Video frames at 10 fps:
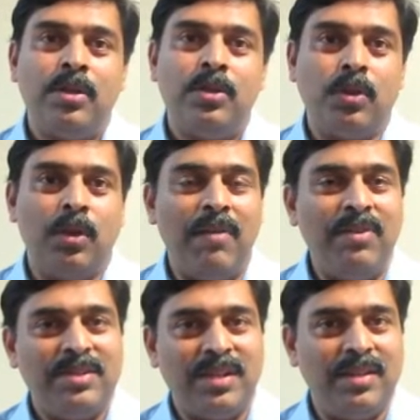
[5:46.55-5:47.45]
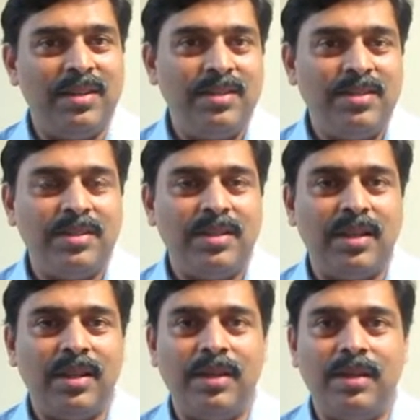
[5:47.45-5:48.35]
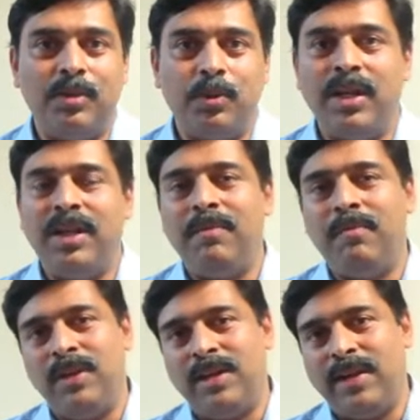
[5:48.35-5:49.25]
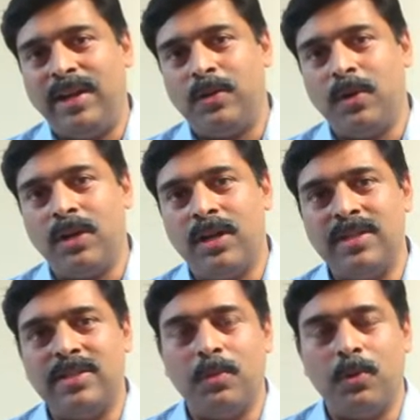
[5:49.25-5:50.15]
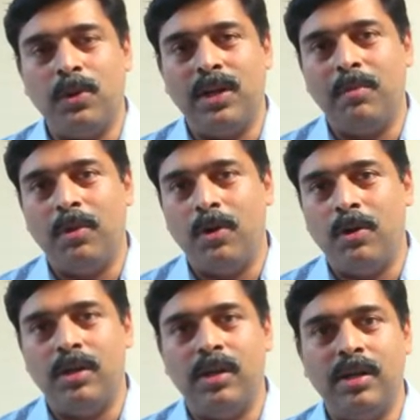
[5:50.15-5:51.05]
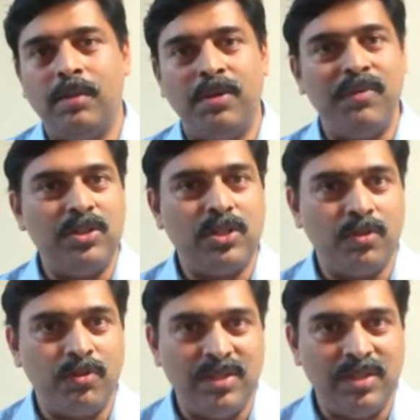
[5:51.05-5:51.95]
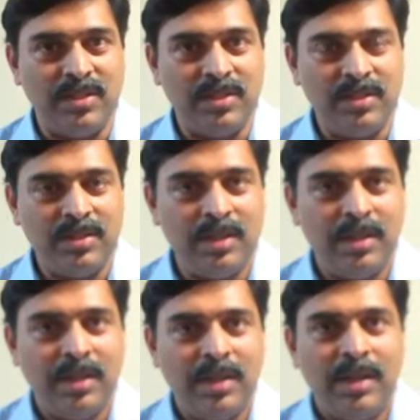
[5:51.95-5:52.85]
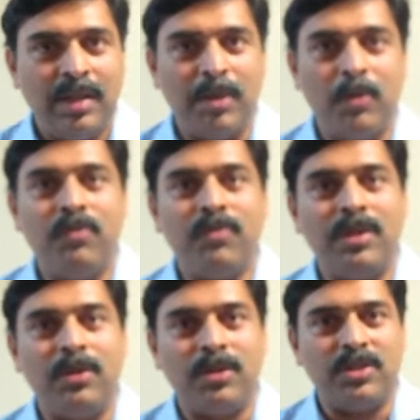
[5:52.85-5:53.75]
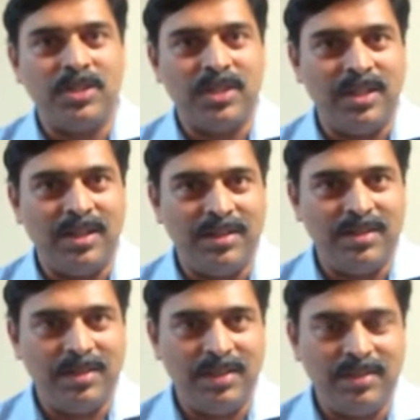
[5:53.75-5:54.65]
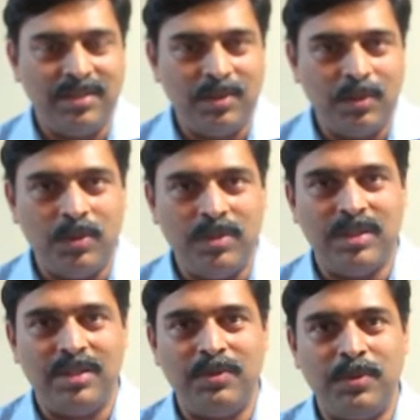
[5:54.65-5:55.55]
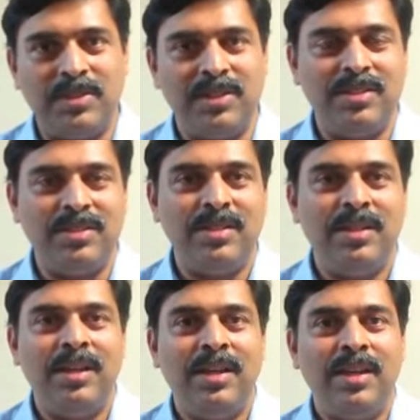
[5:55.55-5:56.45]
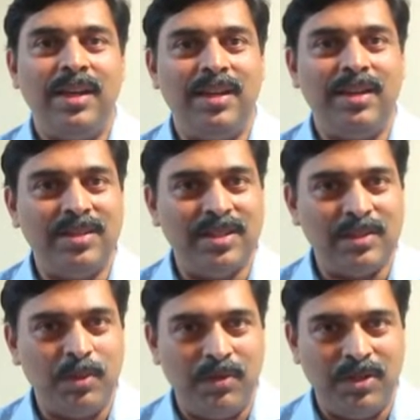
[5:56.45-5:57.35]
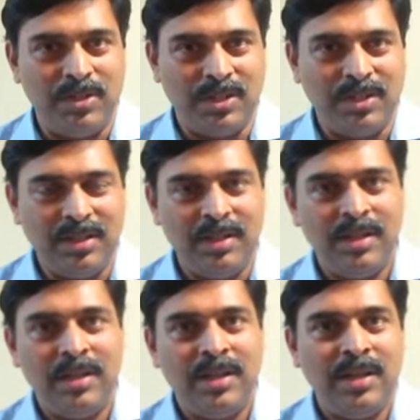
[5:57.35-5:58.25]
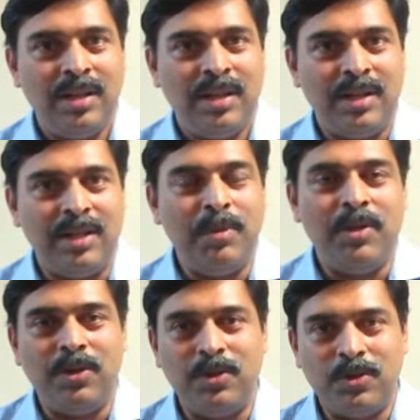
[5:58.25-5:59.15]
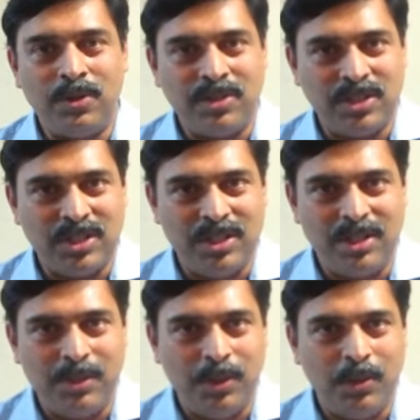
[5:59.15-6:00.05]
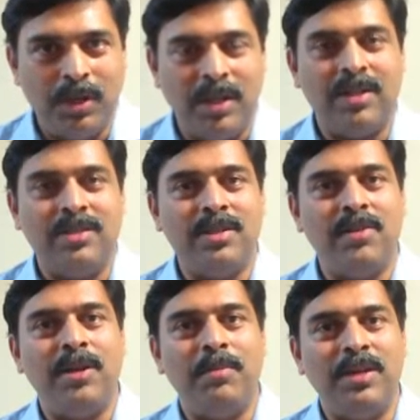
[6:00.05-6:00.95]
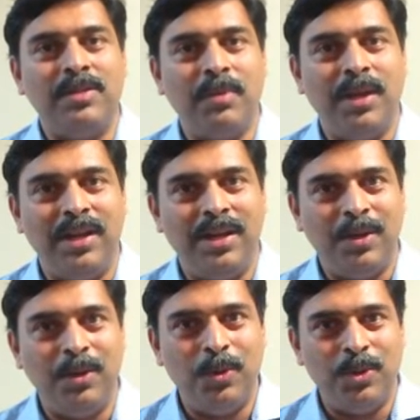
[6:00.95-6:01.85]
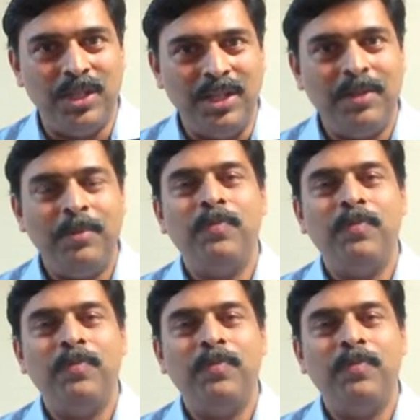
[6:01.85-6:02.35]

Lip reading: So having said this, today we are trying to organize a program on prevention of diseases. My good friend Dr. Shashikant is here, who is a specialist in disease prevention. Let me introduce Dr. Shashikant to you. I consider him as my Guruji.